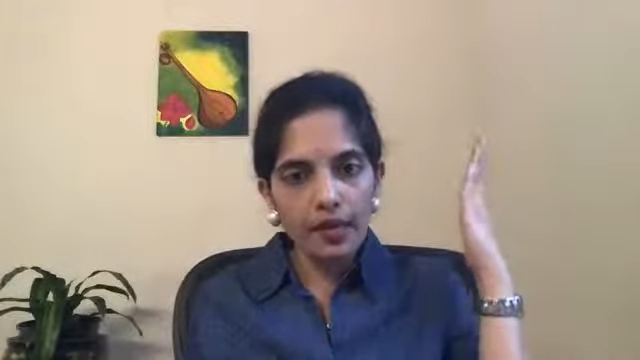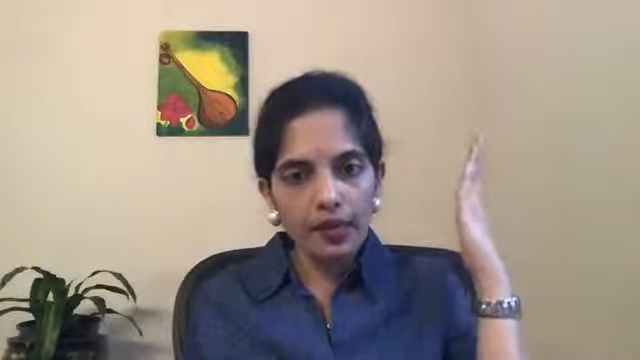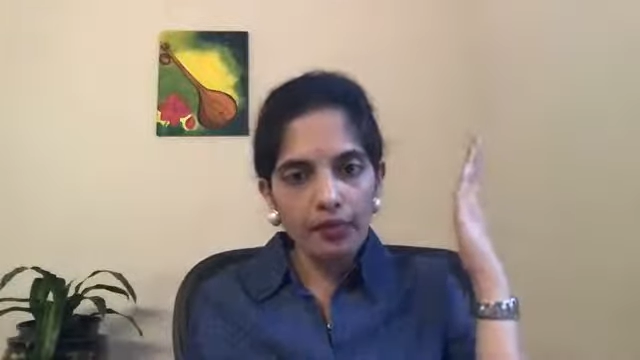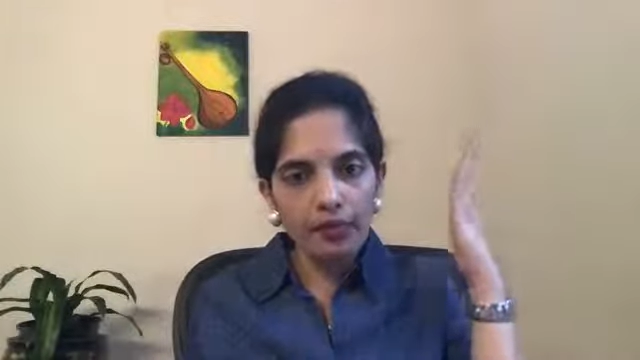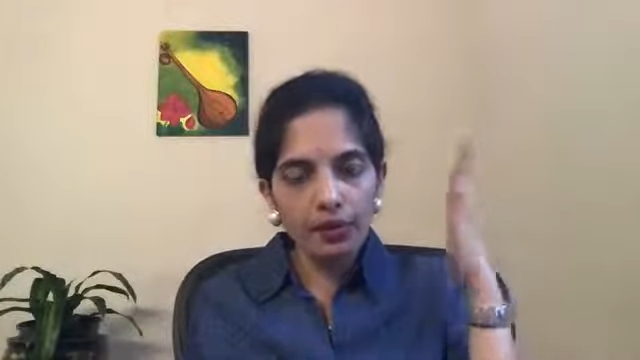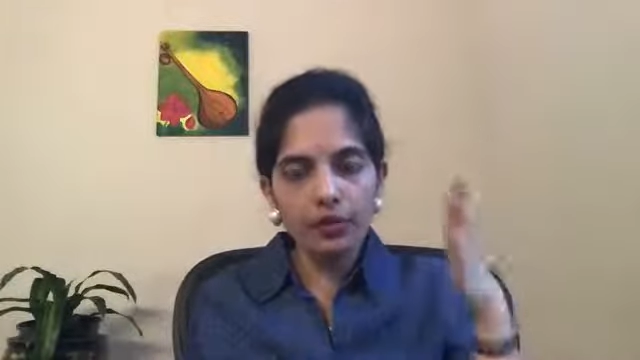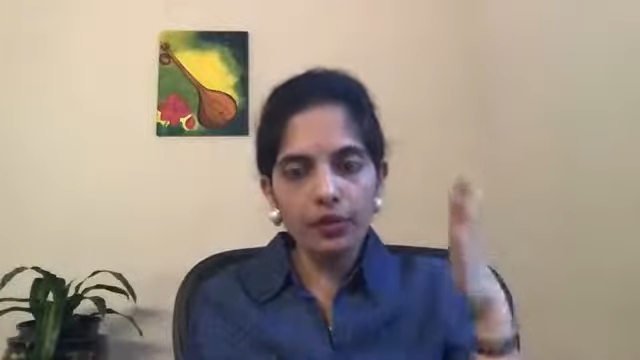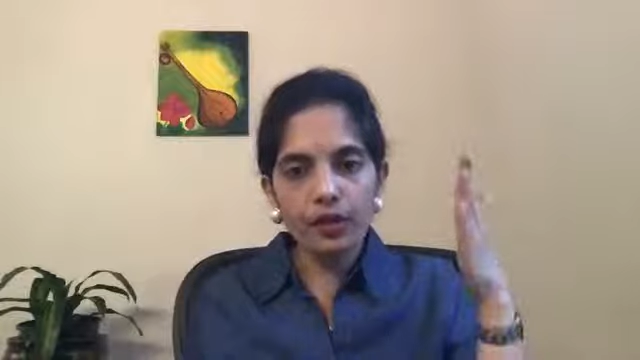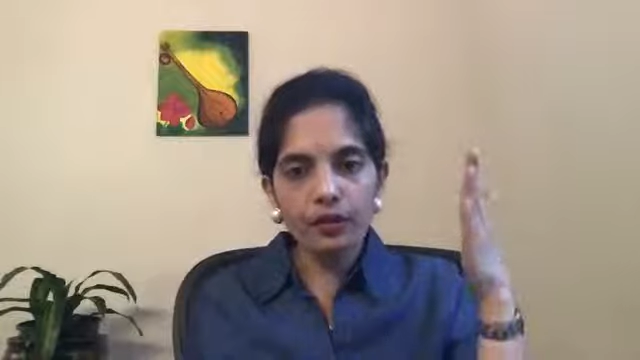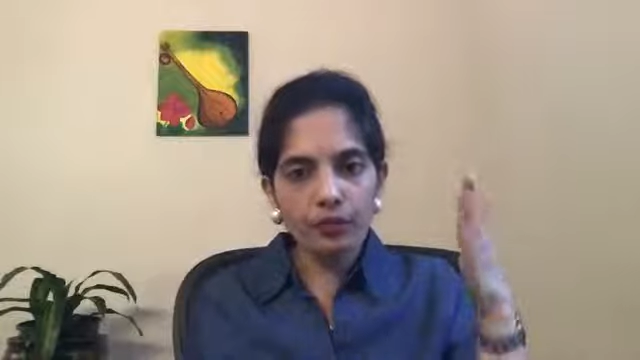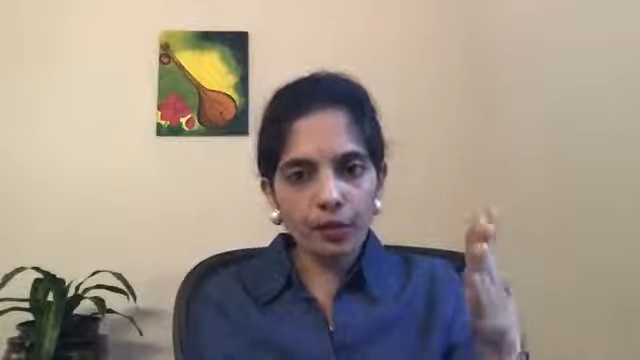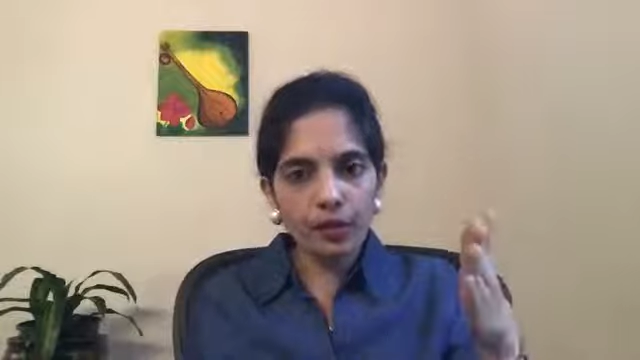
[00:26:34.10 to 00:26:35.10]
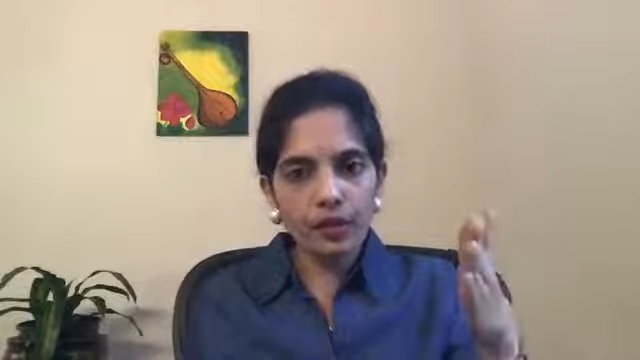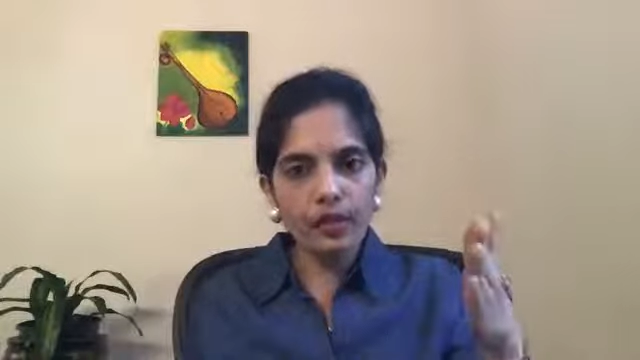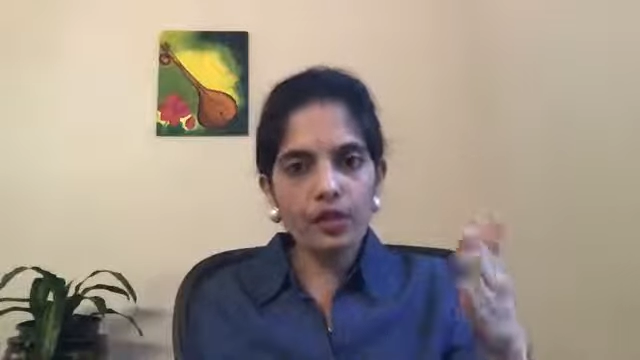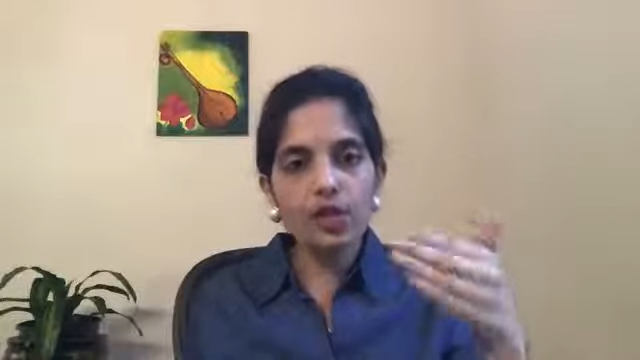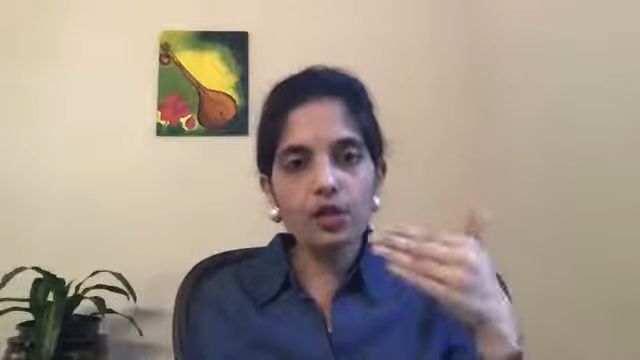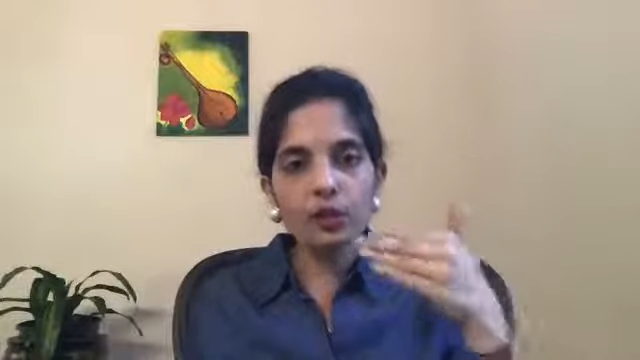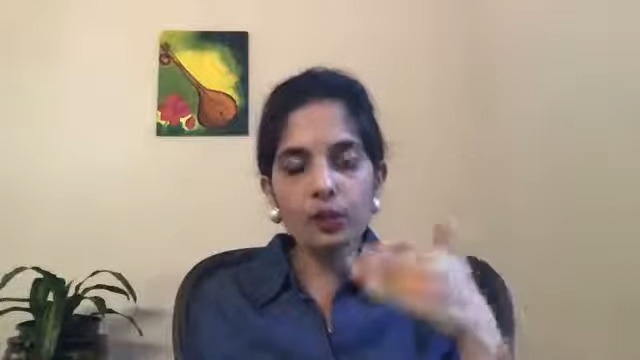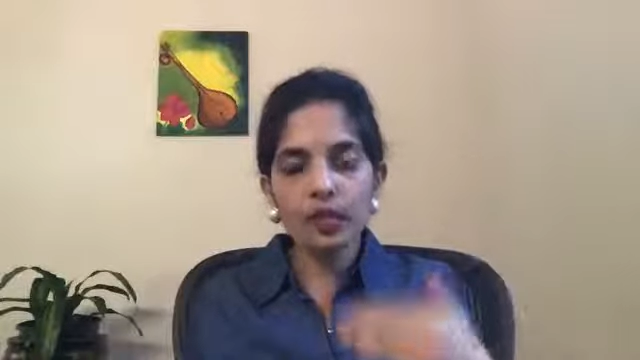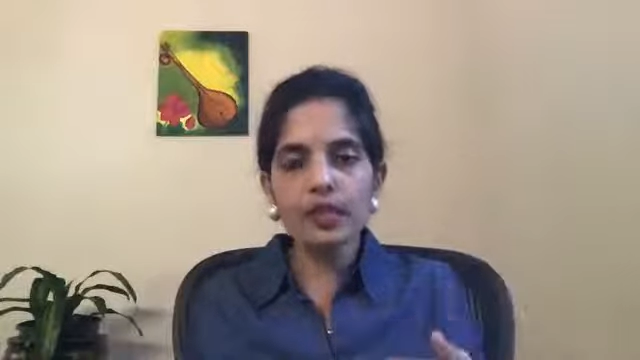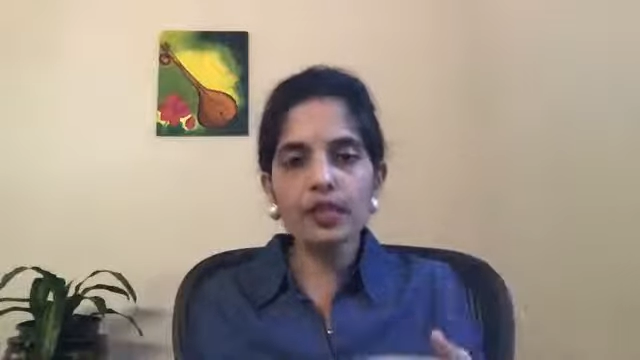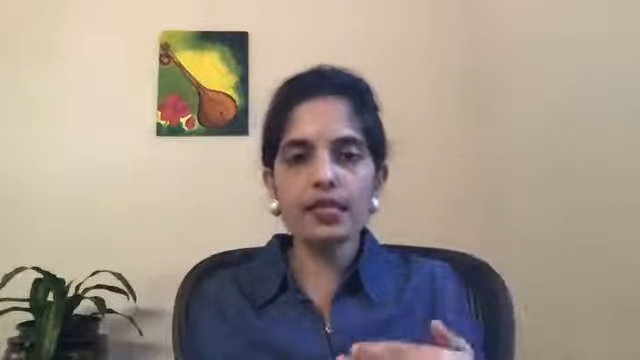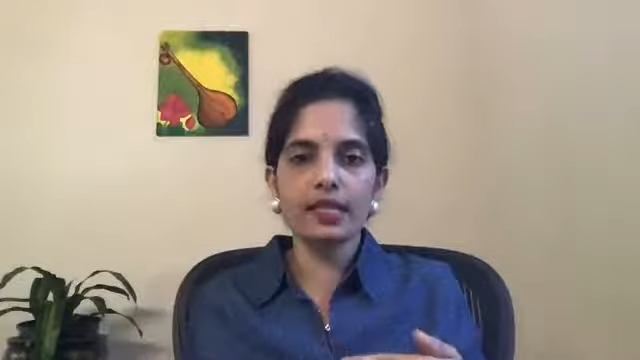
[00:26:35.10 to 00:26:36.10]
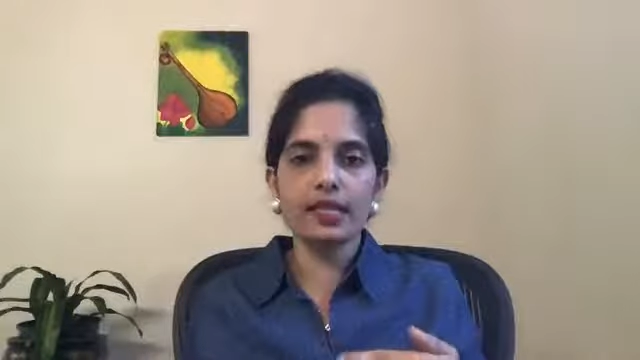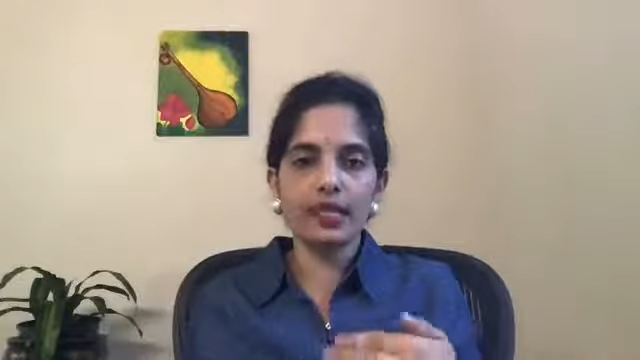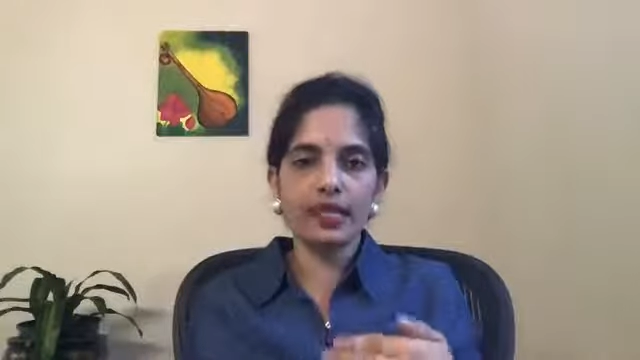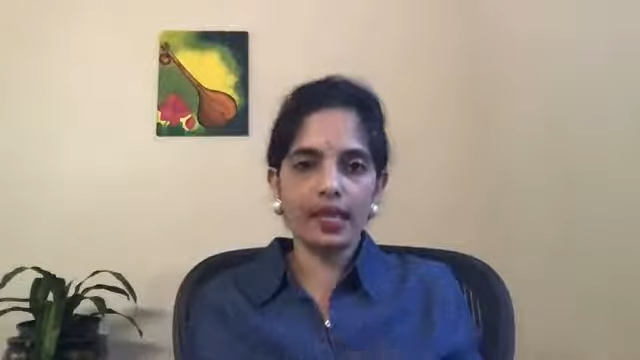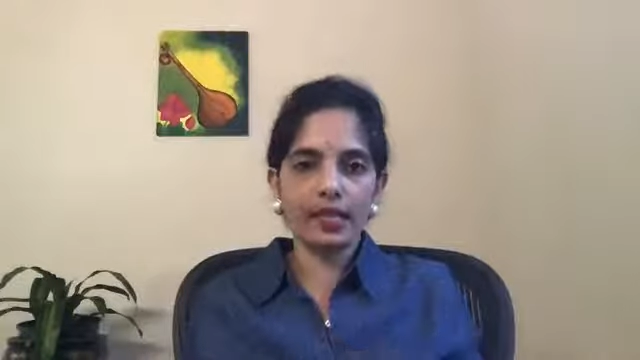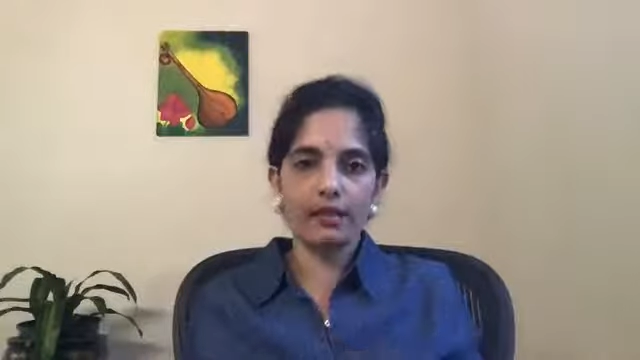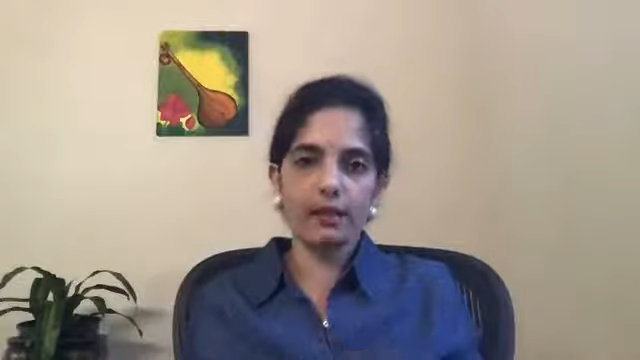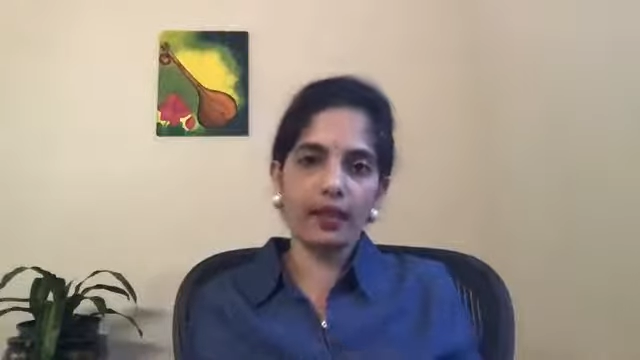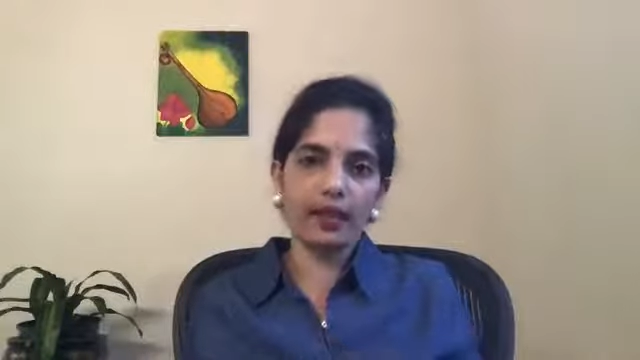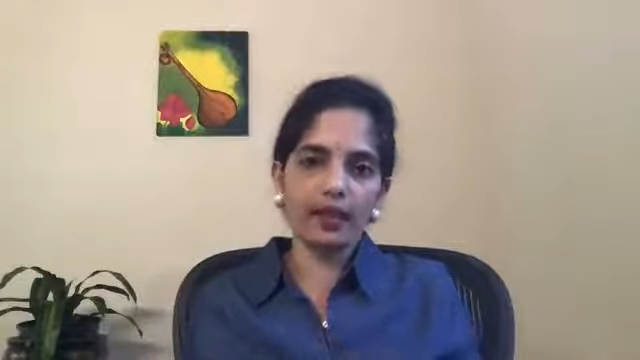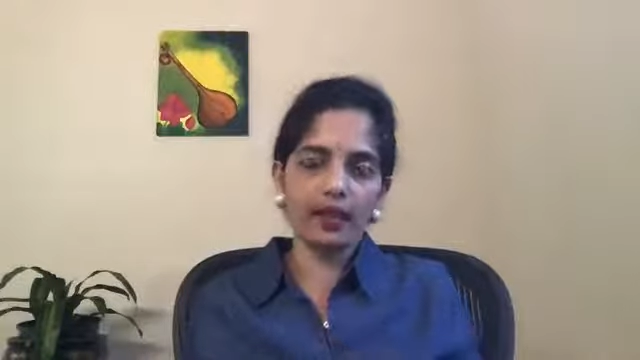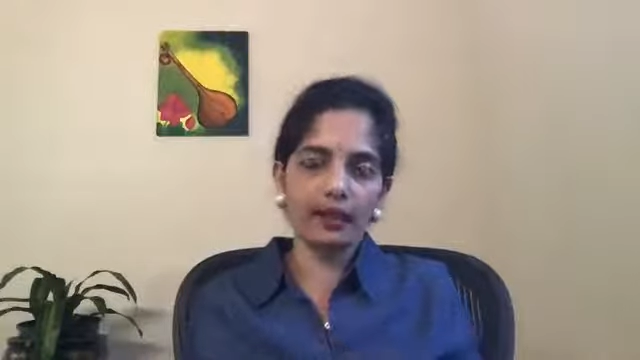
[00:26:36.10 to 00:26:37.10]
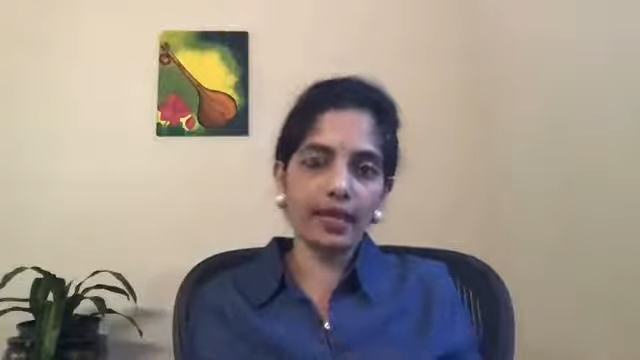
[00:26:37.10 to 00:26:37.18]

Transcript: move your focus towards that breath,